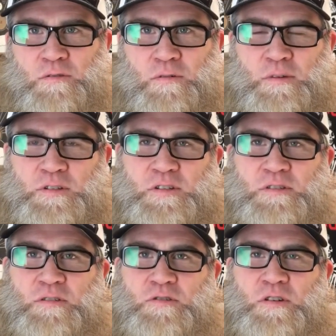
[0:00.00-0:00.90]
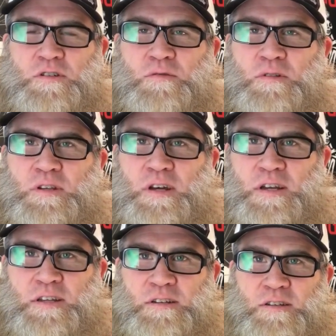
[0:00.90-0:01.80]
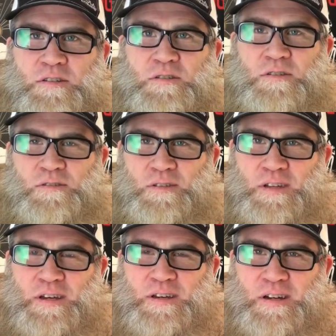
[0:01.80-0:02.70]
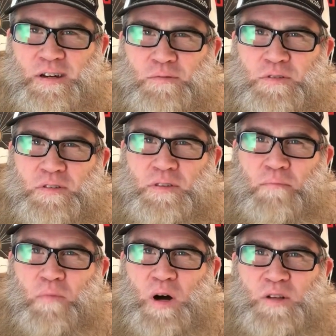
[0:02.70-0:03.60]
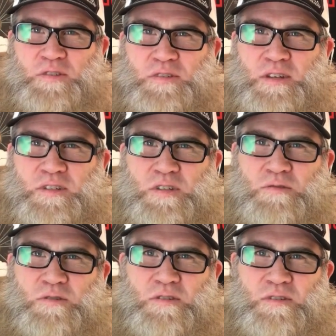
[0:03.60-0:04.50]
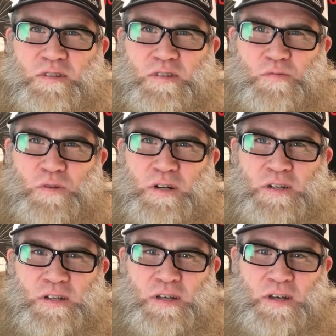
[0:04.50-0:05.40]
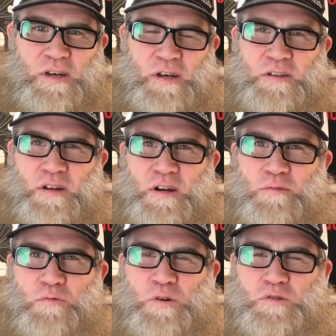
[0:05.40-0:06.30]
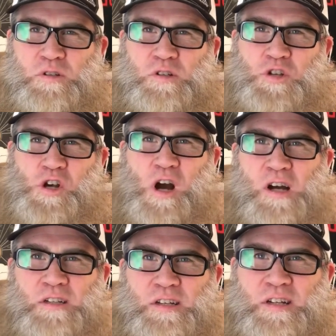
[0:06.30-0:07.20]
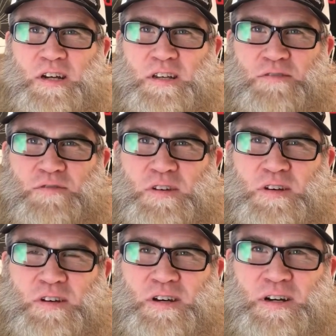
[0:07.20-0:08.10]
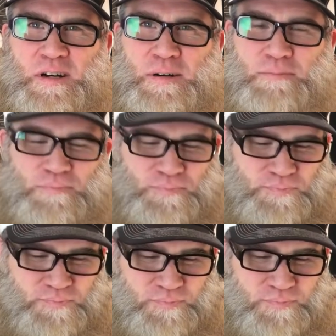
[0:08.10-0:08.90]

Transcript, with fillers: aroma. It's there's also a nuttiness like uh, within the malts that's used in this as well, and uh, roasted chocolate kind of, um,